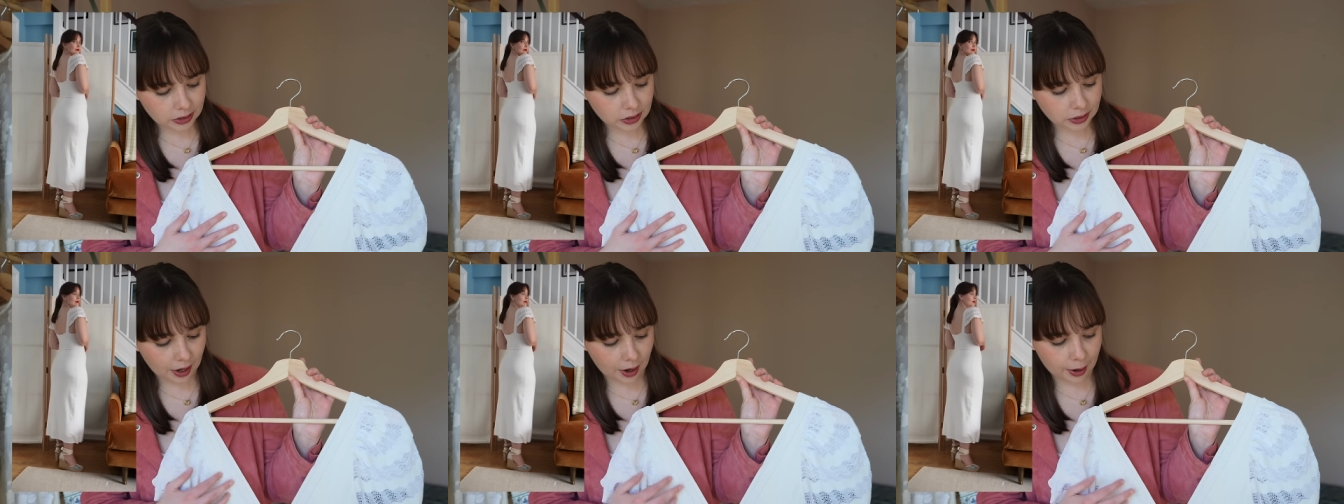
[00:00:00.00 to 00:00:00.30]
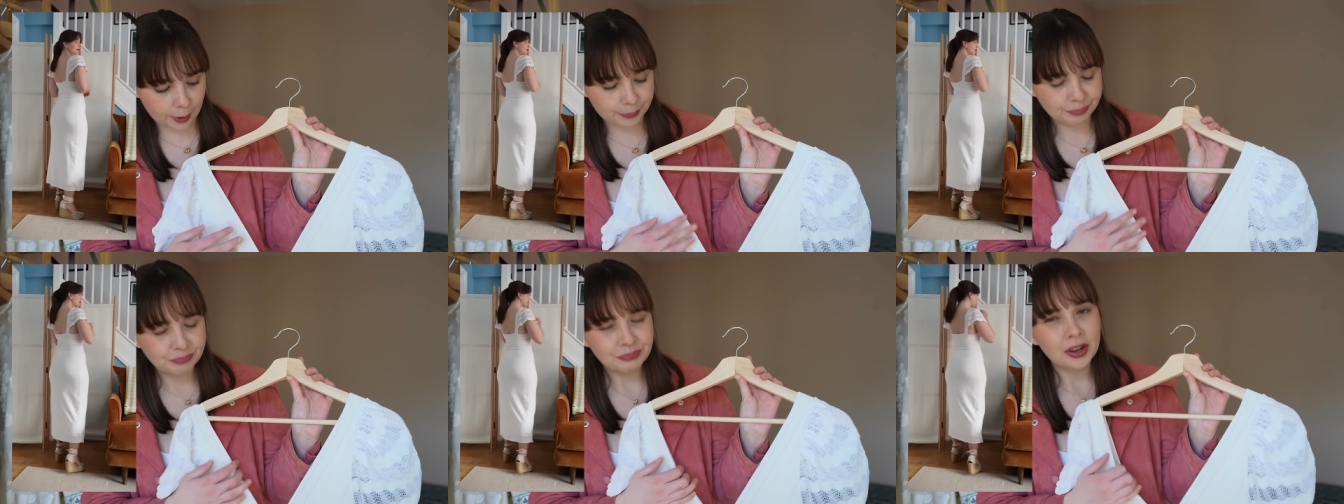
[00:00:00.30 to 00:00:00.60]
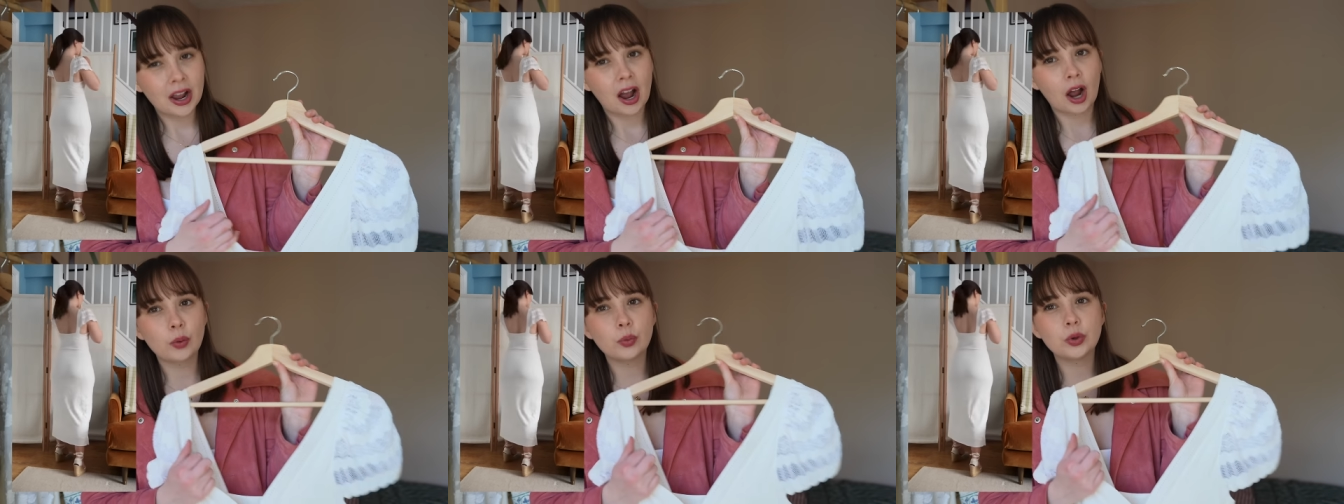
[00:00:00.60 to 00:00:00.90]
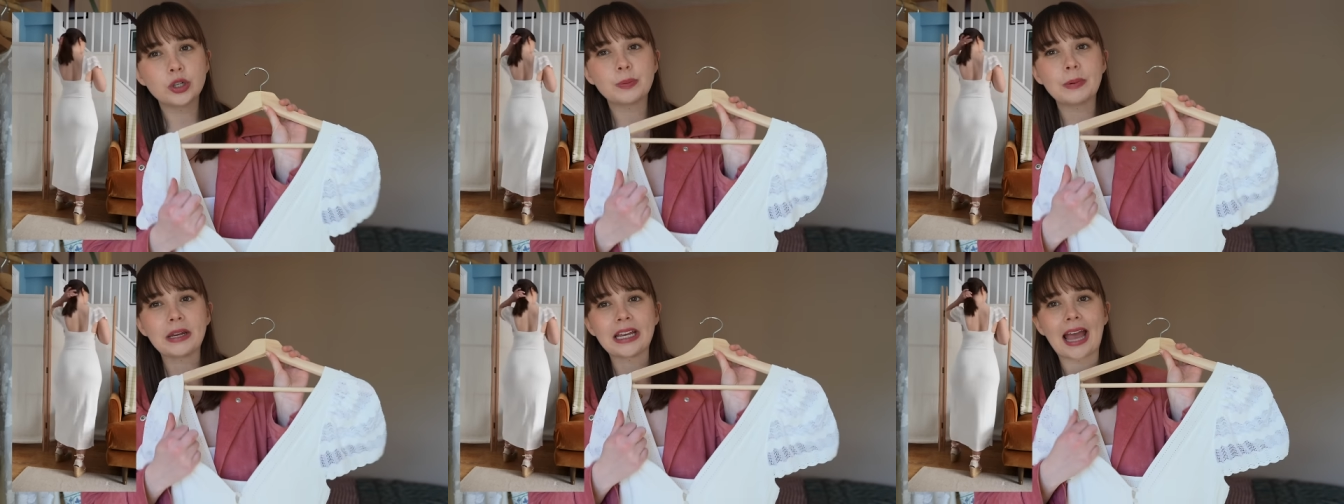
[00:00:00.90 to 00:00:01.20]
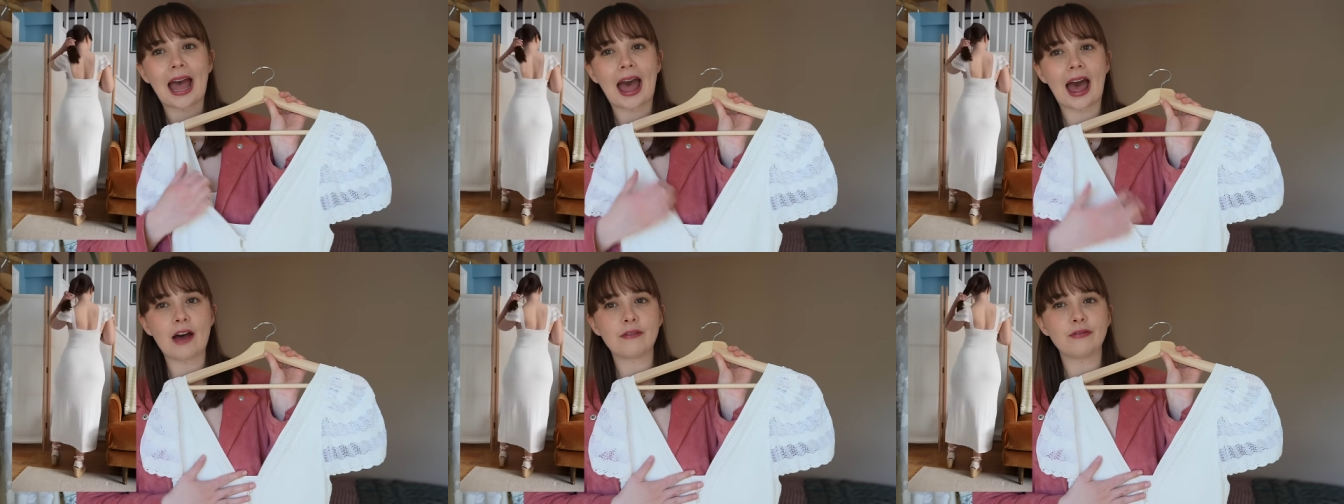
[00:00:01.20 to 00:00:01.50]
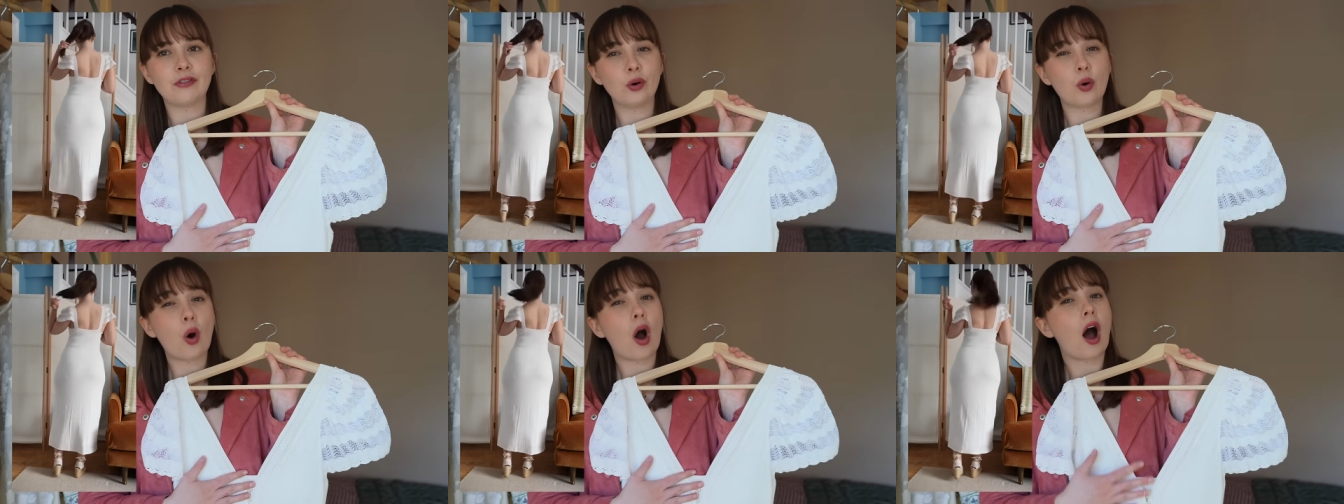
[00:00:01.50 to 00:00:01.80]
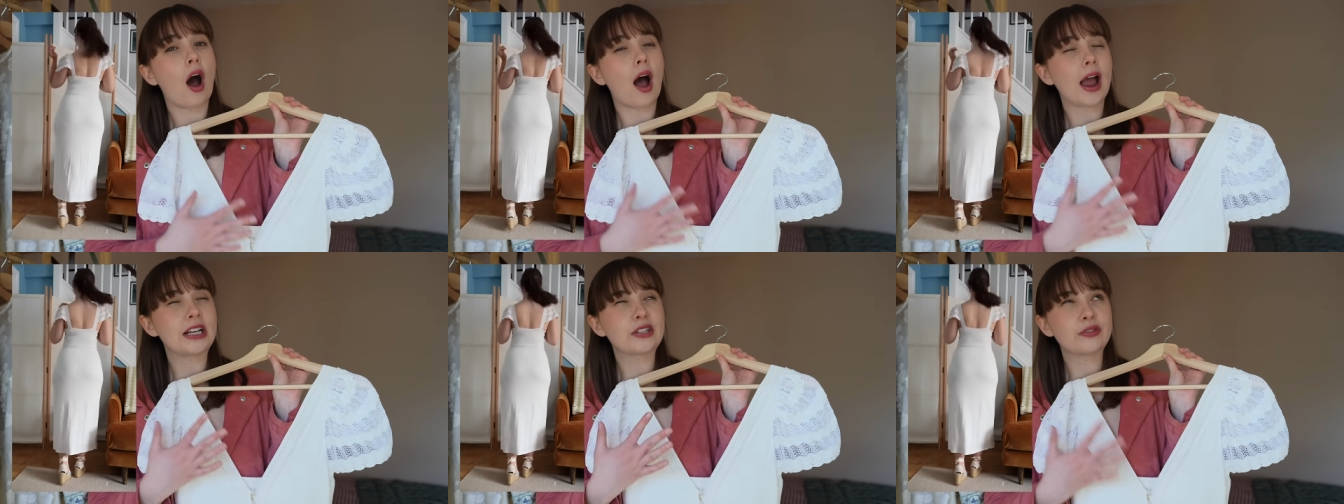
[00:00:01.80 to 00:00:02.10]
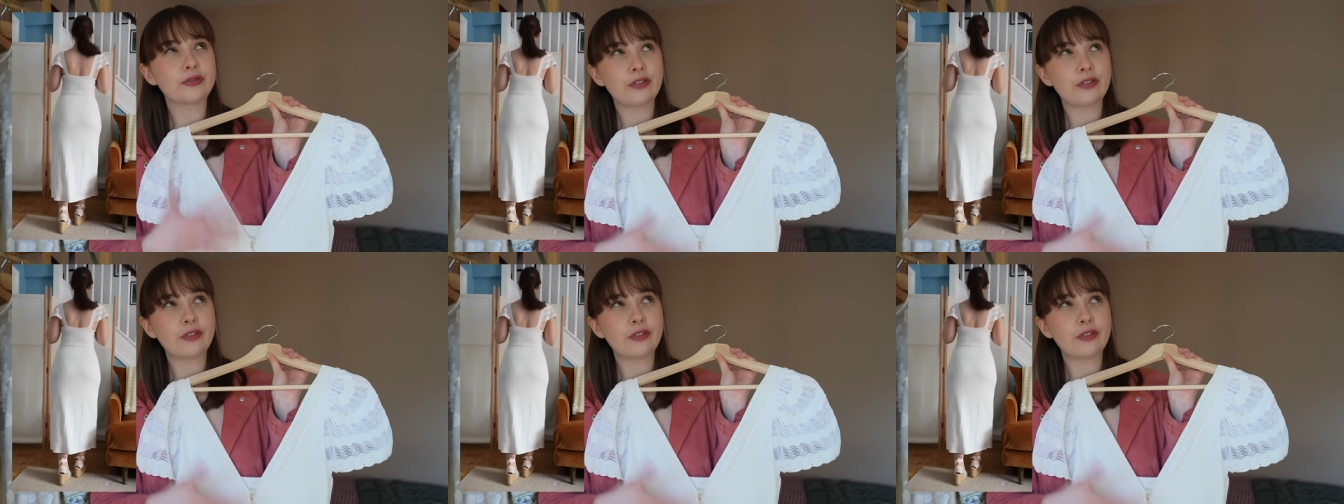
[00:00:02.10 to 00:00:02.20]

So I would be careful. It's